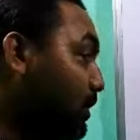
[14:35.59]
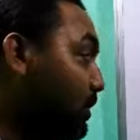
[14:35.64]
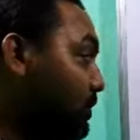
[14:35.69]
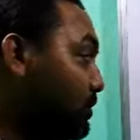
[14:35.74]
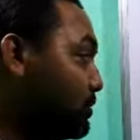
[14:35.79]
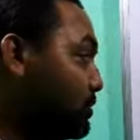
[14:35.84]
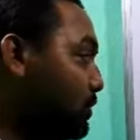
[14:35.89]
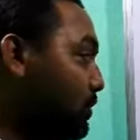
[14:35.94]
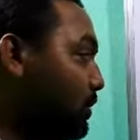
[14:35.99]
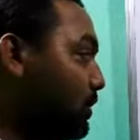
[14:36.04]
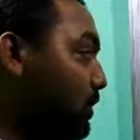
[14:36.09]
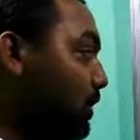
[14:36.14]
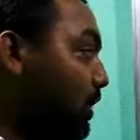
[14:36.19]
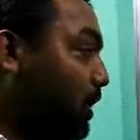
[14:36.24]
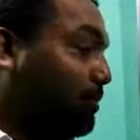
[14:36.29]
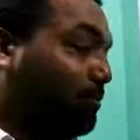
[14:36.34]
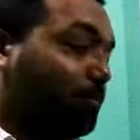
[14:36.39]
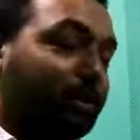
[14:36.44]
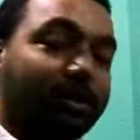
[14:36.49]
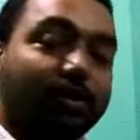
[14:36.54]
So
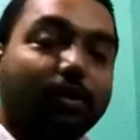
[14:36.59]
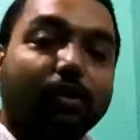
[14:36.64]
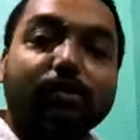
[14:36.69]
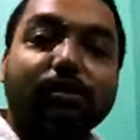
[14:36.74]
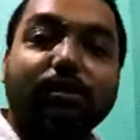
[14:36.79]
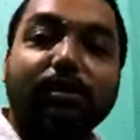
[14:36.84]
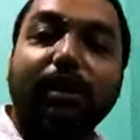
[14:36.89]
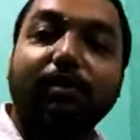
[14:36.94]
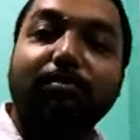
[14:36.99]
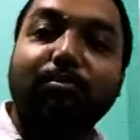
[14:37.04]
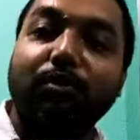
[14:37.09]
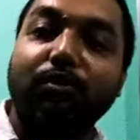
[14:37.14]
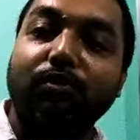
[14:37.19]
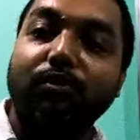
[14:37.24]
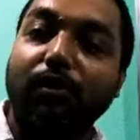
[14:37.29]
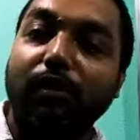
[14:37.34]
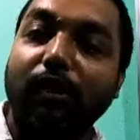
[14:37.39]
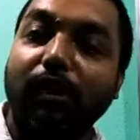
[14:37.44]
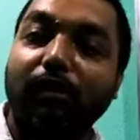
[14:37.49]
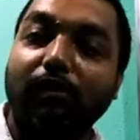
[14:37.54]
because the
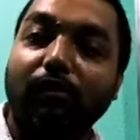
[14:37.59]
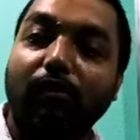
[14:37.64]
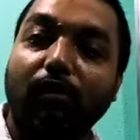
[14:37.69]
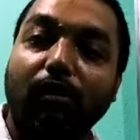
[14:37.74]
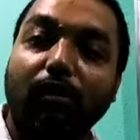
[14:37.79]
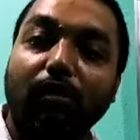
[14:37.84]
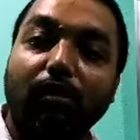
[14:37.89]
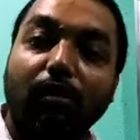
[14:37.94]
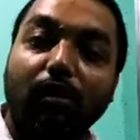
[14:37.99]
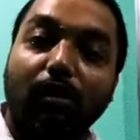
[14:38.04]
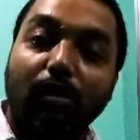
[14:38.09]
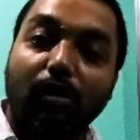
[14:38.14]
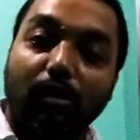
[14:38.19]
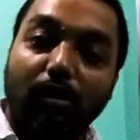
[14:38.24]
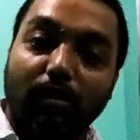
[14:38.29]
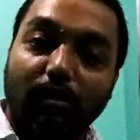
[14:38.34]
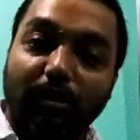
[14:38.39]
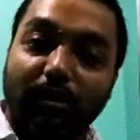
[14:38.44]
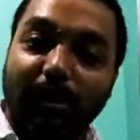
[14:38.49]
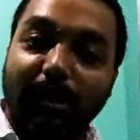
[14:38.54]
plutonic rock,
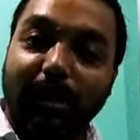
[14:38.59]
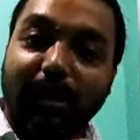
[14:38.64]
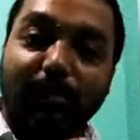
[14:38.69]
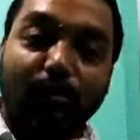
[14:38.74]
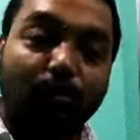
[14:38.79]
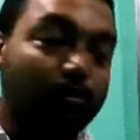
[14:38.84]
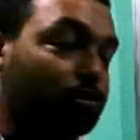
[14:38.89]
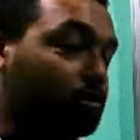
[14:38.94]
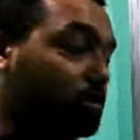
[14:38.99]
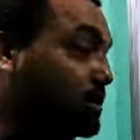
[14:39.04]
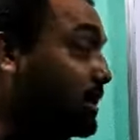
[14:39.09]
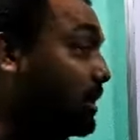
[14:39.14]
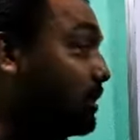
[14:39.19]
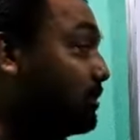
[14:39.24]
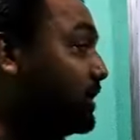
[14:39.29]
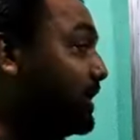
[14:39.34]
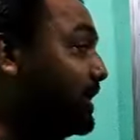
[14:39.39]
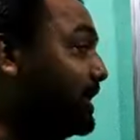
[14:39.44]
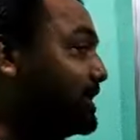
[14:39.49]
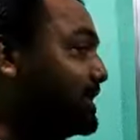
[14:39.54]
they cools
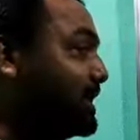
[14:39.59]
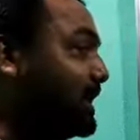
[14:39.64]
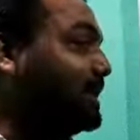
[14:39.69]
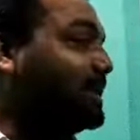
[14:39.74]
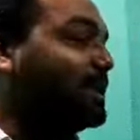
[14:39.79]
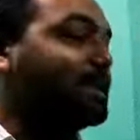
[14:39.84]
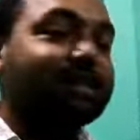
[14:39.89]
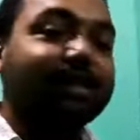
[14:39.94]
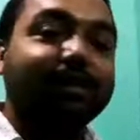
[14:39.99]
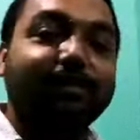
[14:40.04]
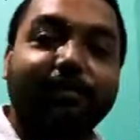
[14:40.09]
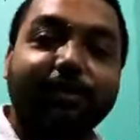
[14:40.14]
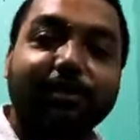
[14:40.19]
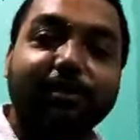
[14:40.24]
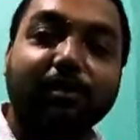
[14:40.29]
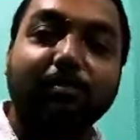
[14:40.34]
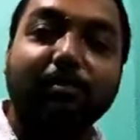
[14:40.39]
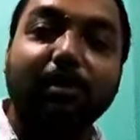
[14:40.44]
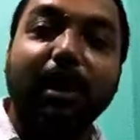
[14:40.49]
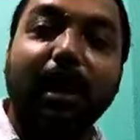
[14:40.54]
down inside the surface
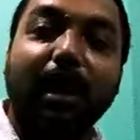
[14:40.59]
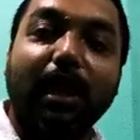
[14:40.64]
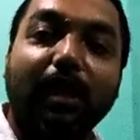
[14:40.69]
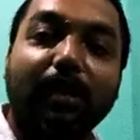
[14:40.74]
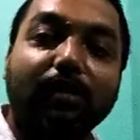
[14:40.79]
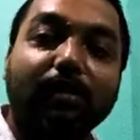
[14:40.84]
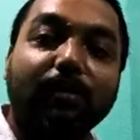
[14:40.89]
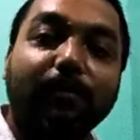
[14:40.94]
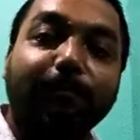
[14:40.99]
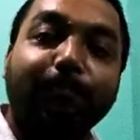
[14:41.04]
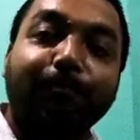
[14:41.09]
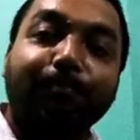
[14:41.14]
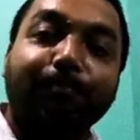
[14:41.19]
of the earth,